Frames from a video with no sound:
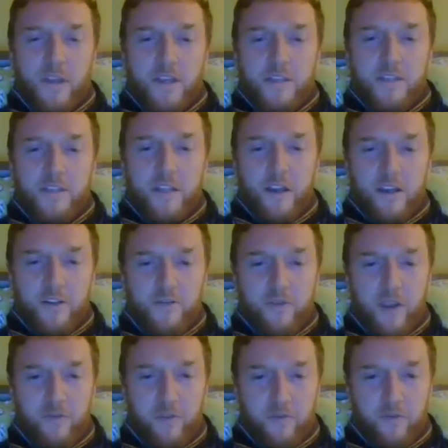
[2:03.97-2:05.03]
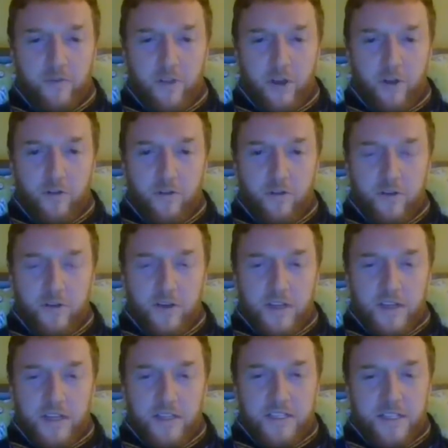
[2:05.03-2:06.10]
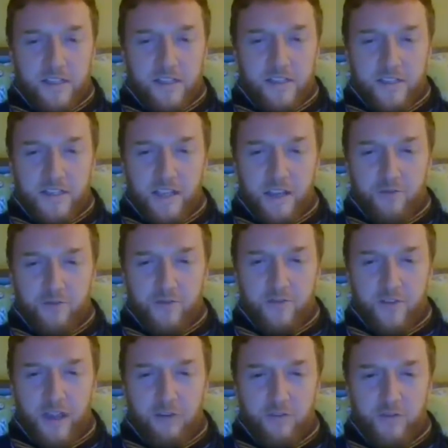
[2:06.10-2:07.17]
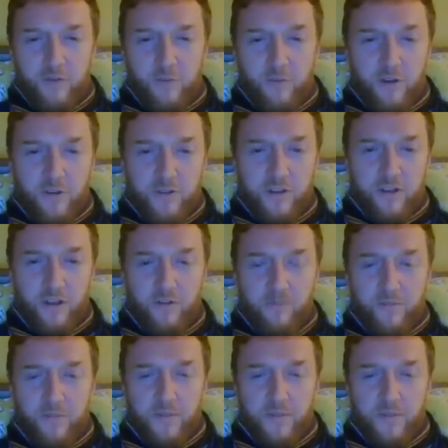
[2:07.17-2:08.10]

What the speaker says: Stuck in traffic flow, he sends his secretary out to approach her.